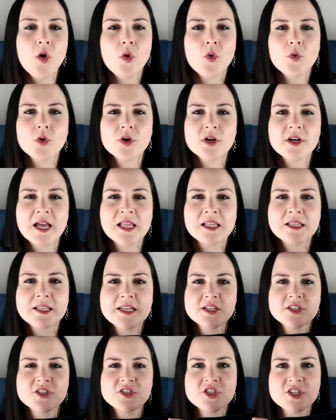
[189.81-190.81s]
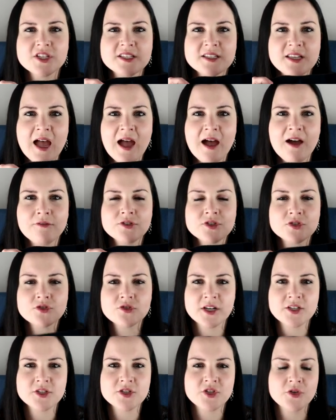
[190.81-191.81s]
or at least just have
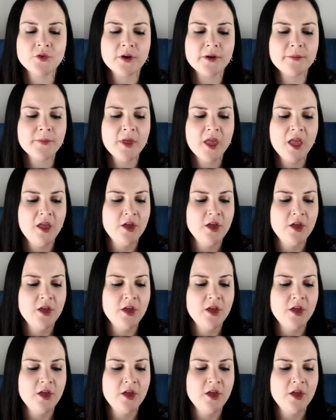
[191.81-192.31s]
stretch to them.